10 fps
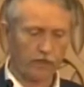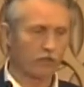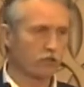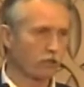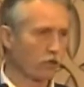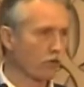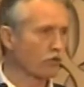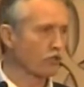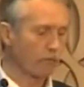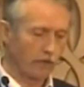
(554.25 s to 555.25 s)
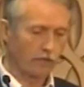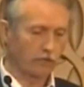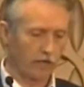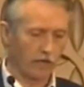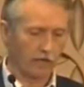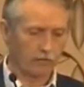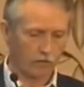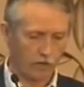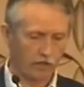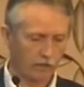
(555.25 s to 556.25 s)
It slows your meter down
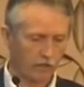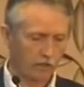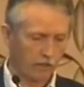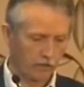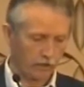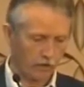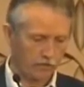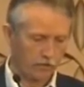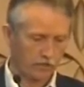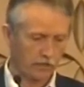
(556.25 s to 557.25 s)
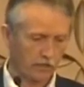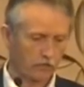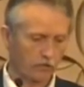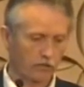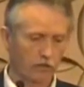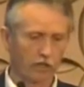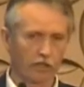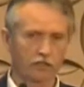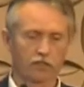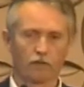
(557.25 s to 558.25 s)
while it offsets electric
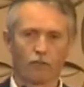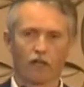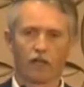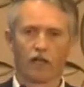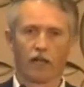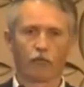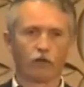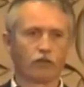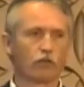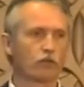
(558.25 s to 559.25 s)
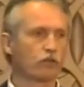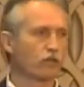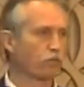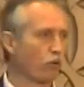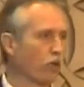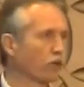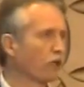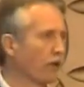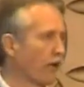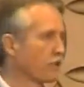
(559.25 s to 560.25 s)
costs. It reduces boiler
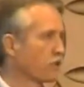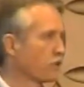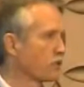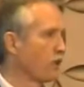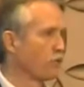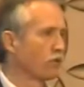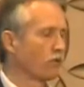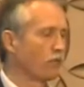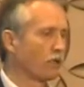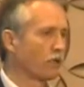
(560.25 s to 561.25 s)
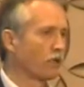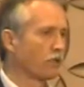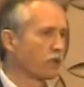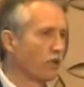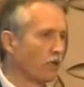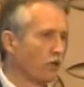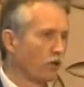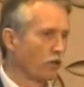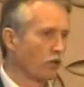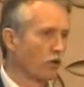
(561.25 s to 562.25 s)
gas consumption because
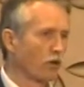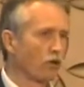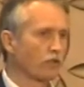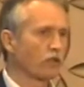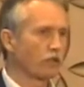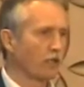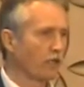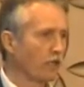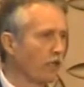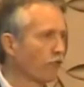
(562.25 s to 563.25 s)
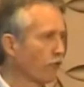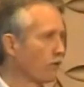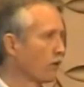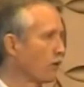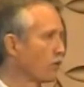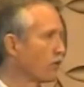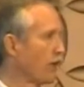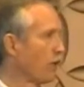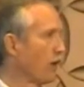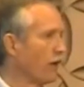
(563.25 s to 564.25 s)
you're using the heat from the
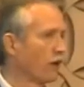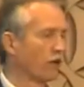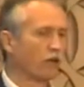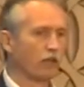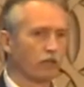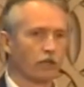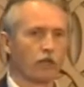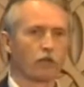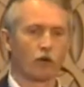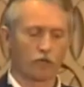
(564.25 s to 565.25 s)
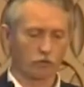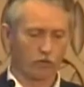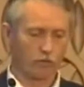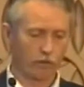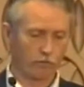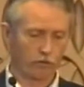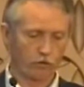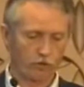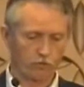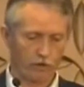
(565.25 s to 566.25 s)
cogenerator that otherwise would have been
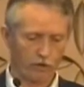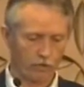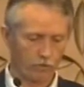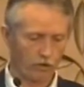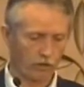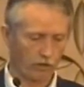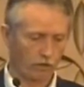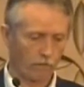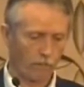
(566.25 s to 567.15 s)
produced by your boiler.